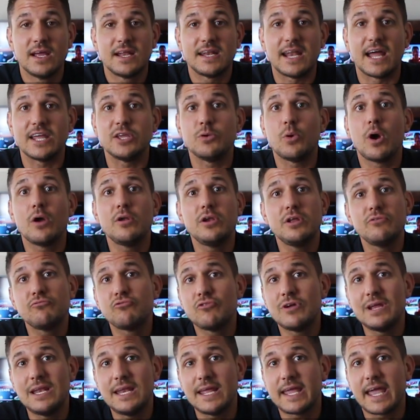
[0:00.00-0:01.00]
Now, you only
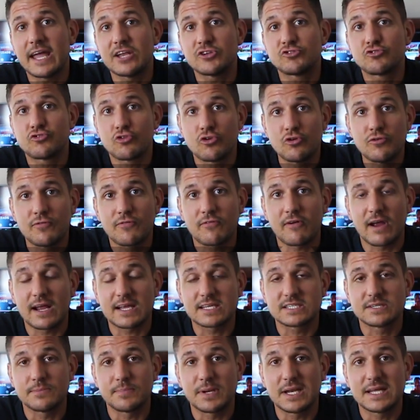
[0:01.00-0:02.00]
really get true
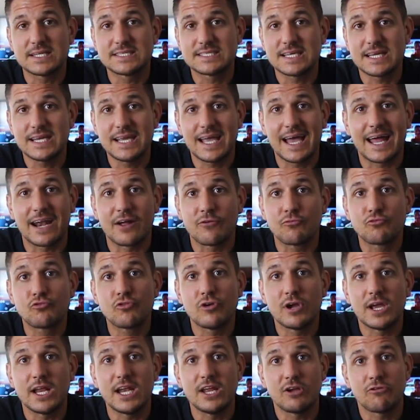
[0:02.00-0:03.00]
flexibility and a
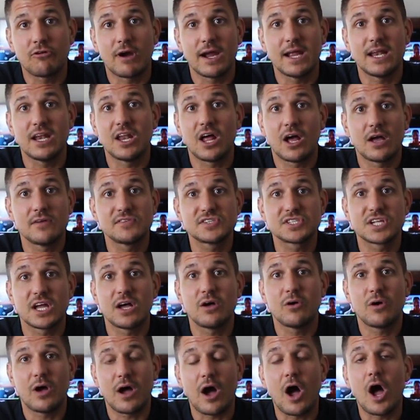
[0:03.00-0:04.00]
really great
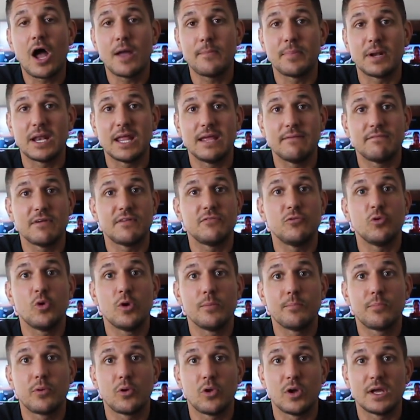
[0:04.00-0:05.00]
lifestyle, I believe, if you
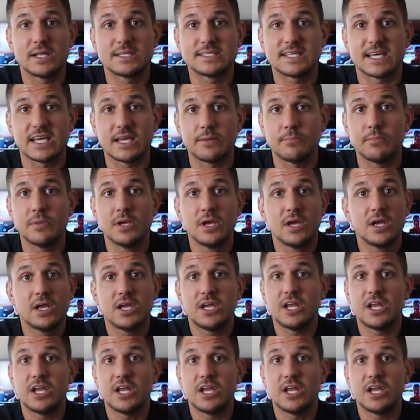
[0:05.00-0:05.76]
employ a team.